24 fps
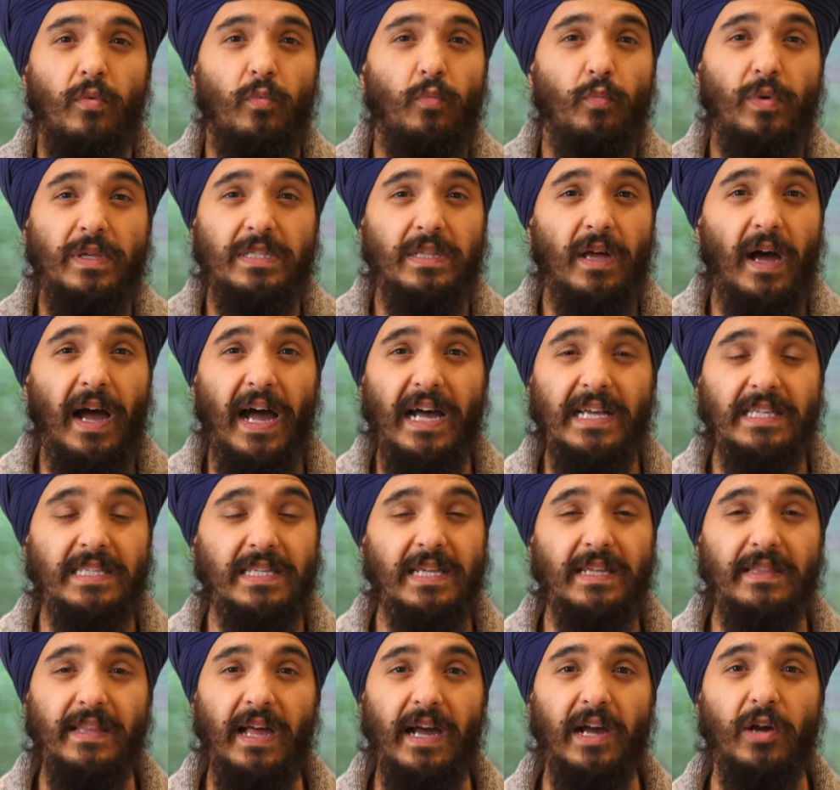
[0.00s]
we start
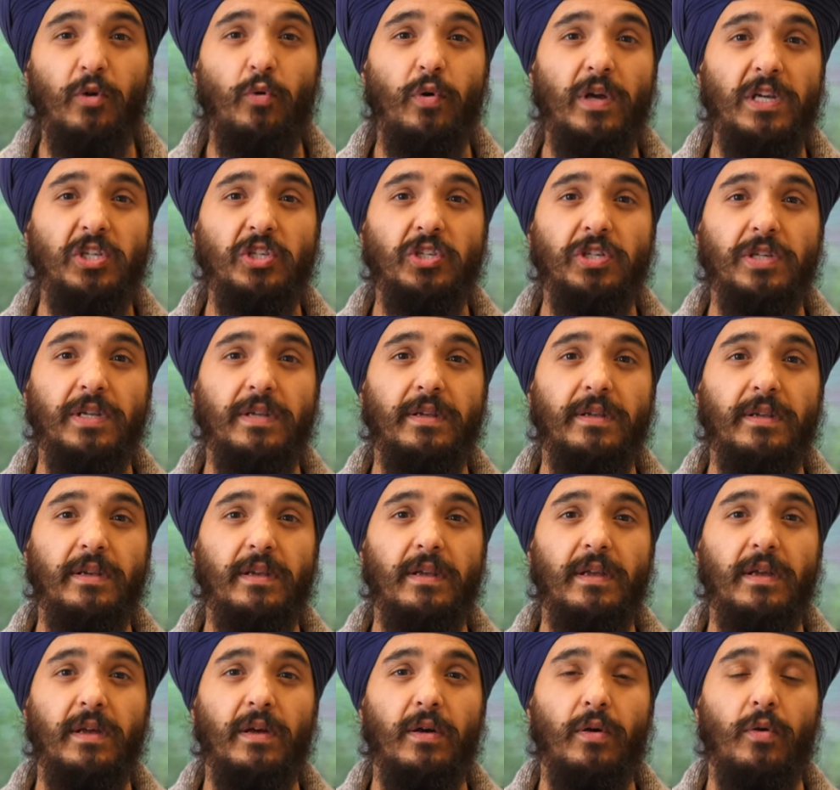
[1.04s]
asking that question,
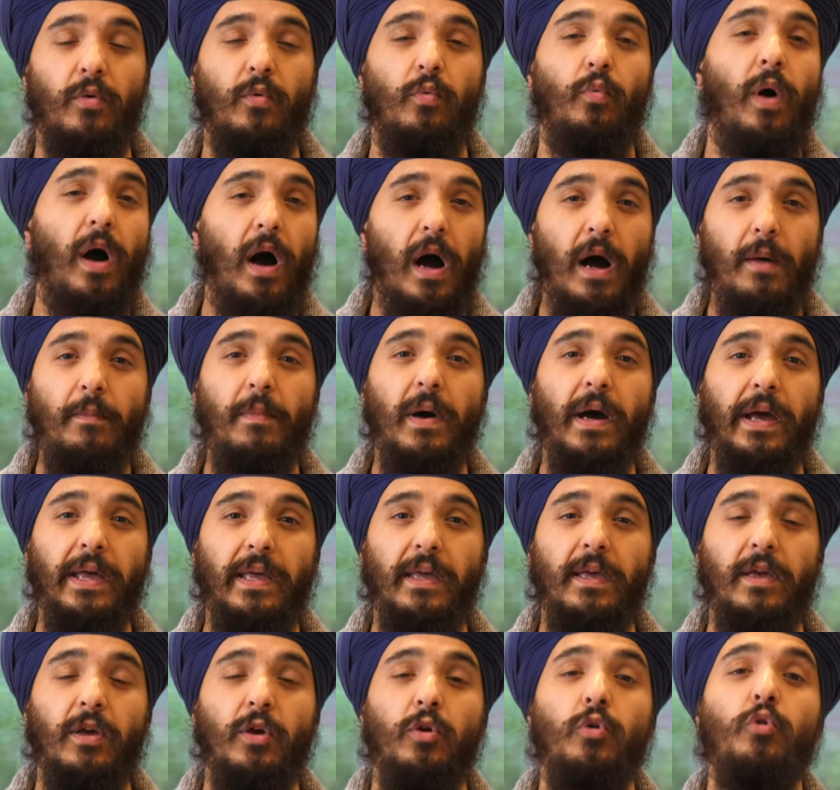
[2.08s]
what am I?
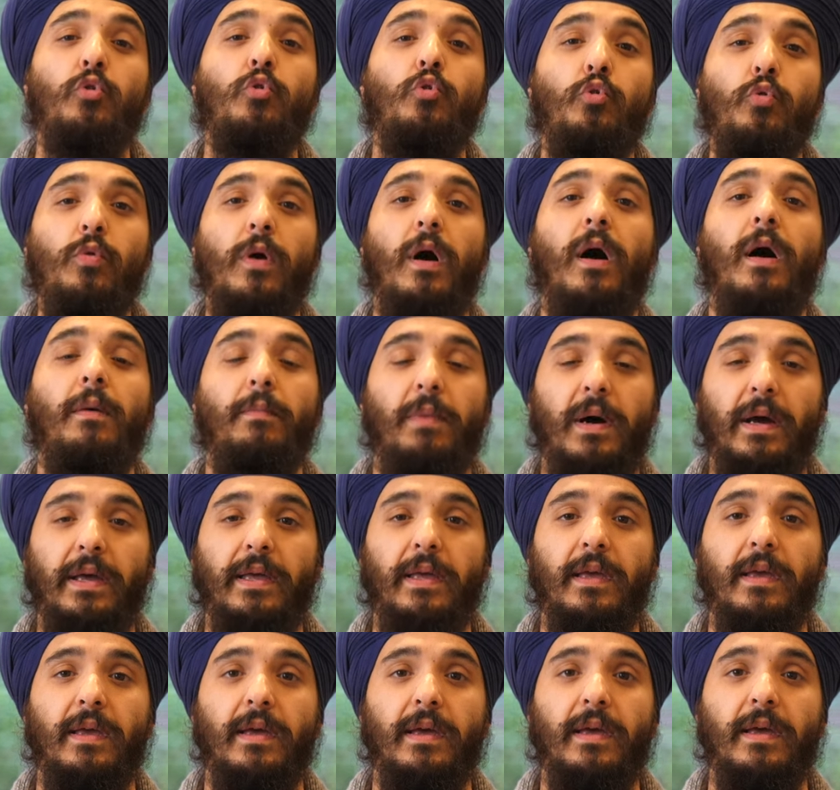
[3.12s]
Who am I?
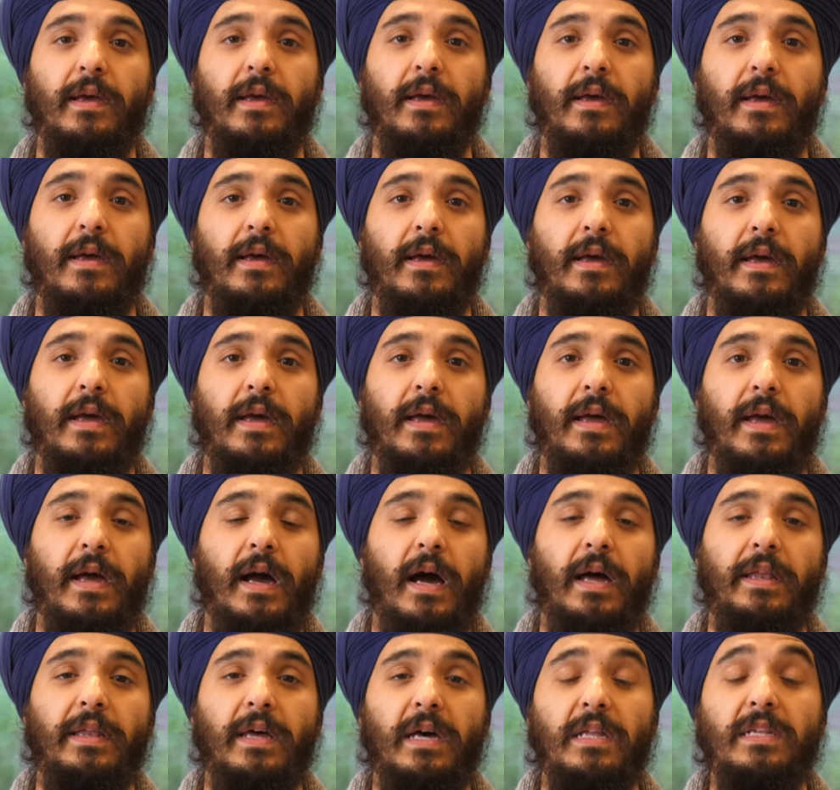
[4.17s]

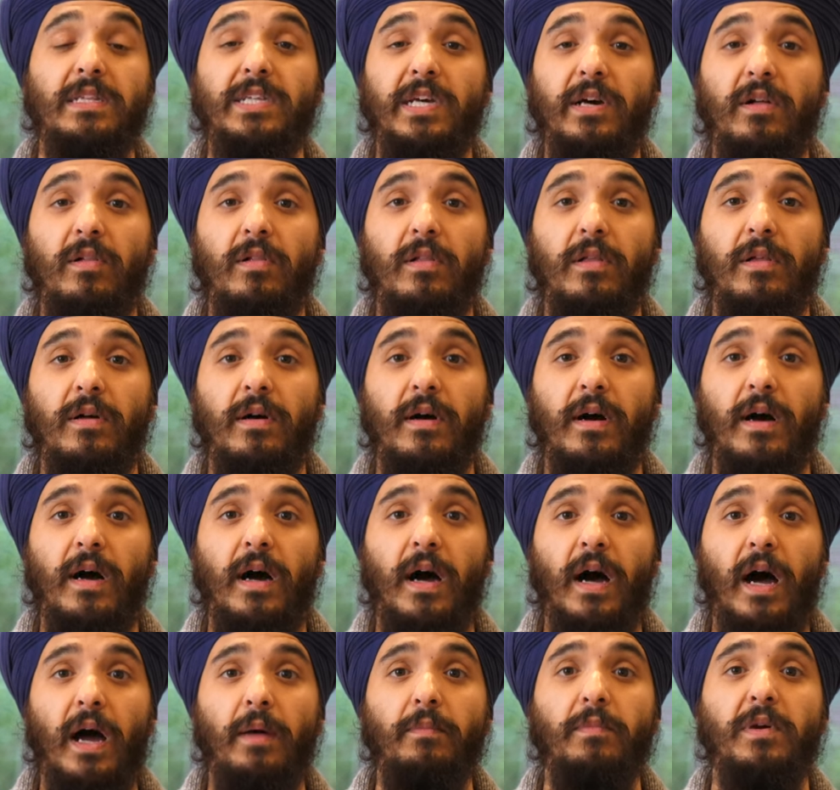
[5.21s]
And until
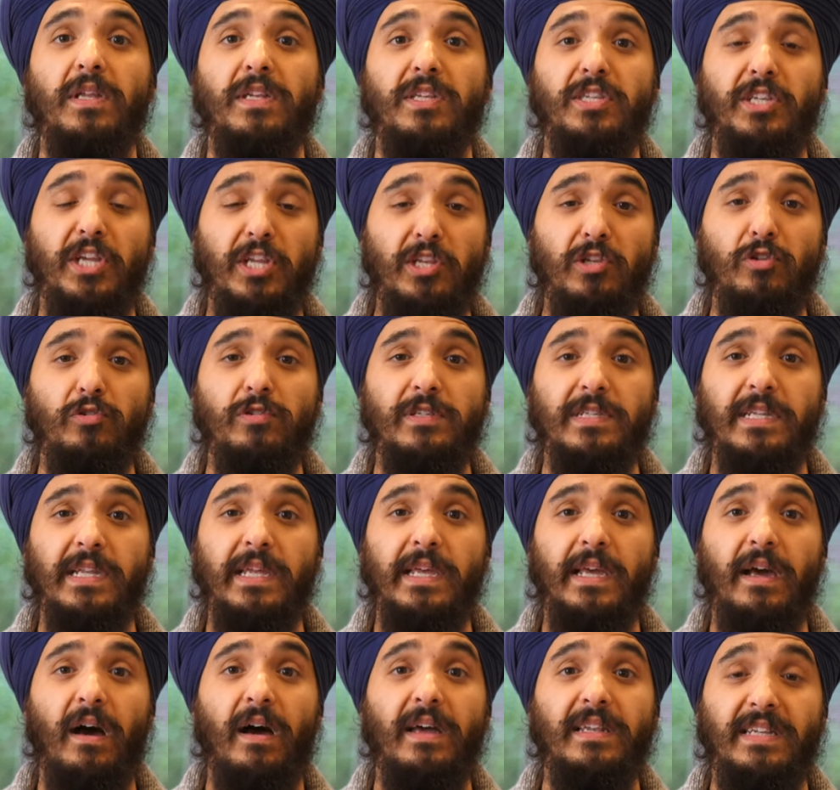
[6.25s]
I'm
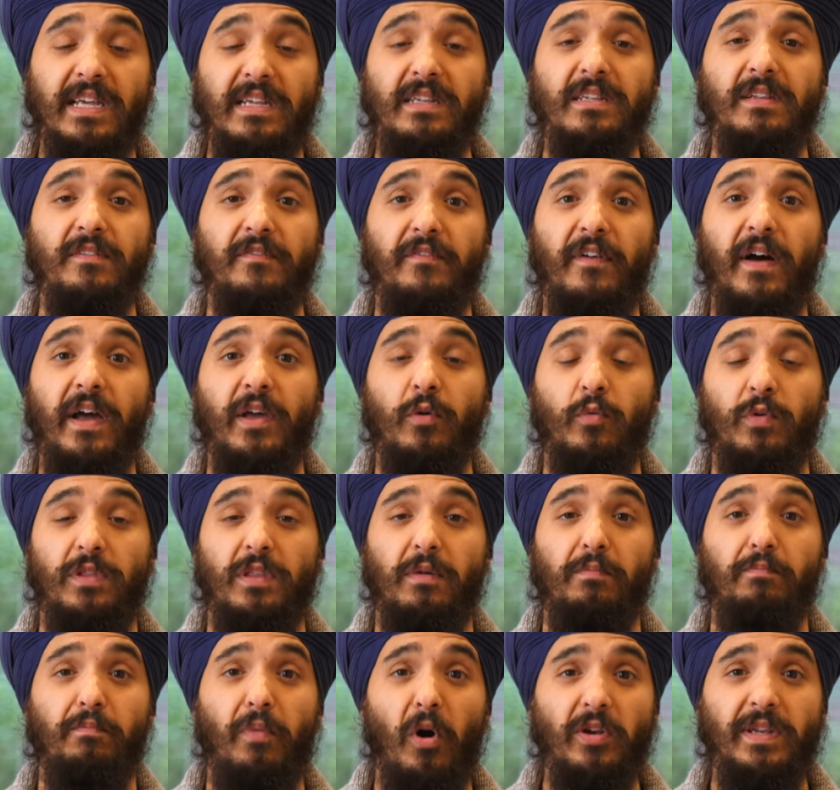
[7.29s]
continuously identifying with
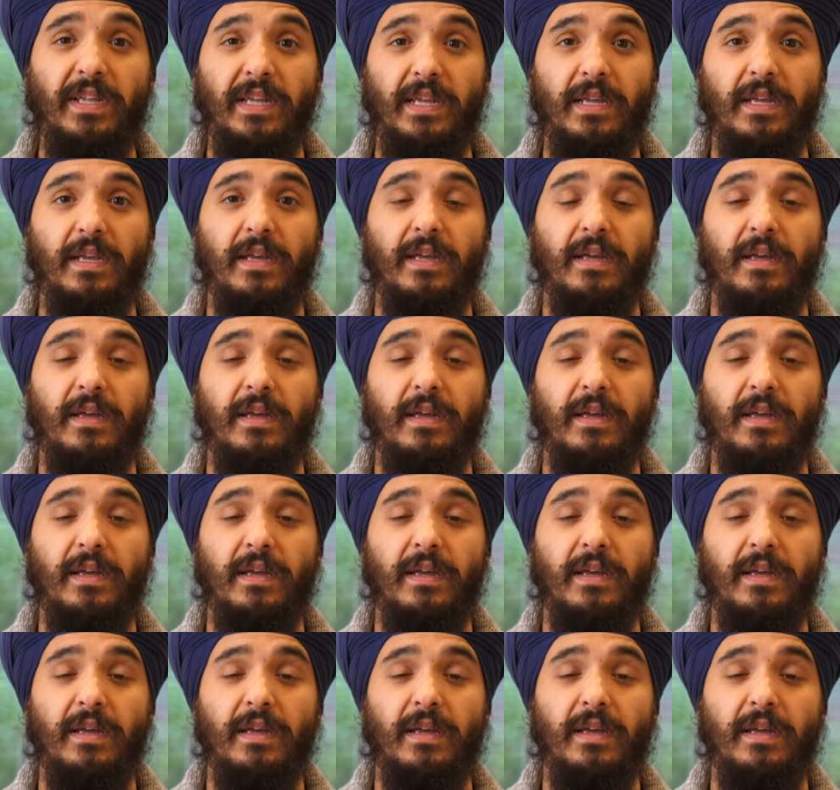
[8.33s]
the body,